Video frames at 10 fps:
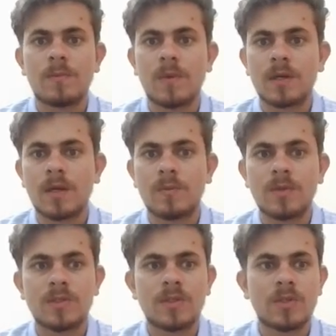But her
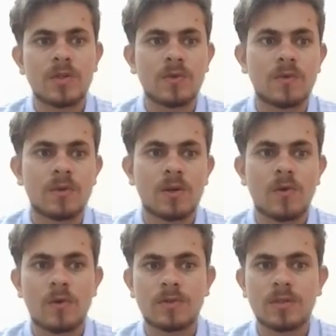busy schedule
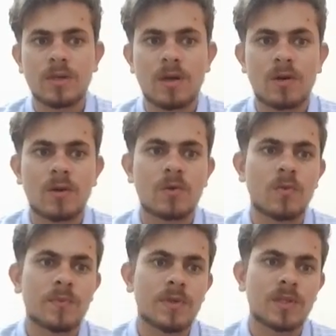causes her
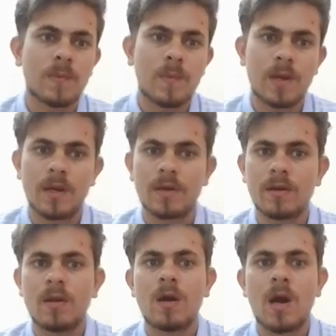to miss a plane
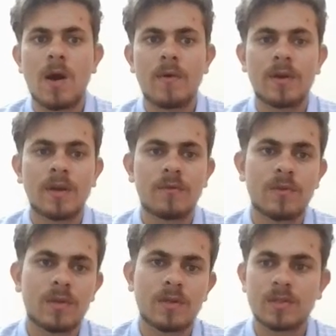outing
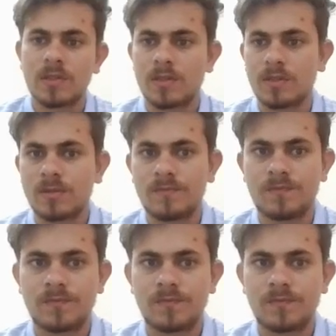with her sons,